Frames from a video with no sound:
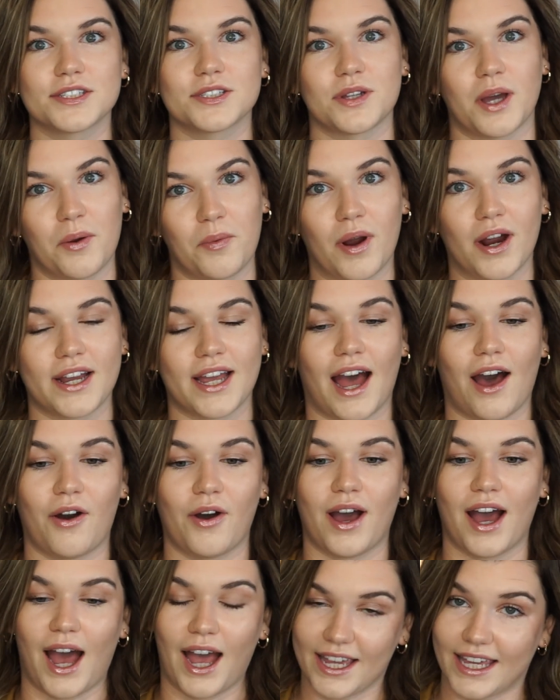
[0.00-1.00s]
So I work
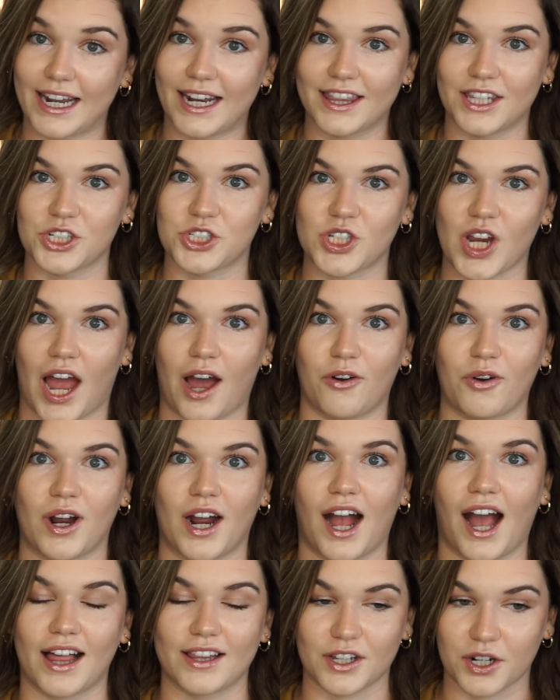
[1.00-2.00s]
out, I get in the
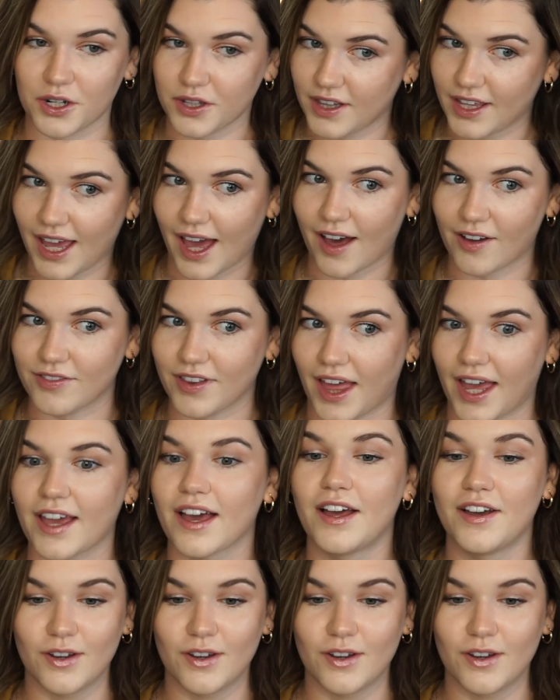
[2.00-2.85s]
shower, I literally have like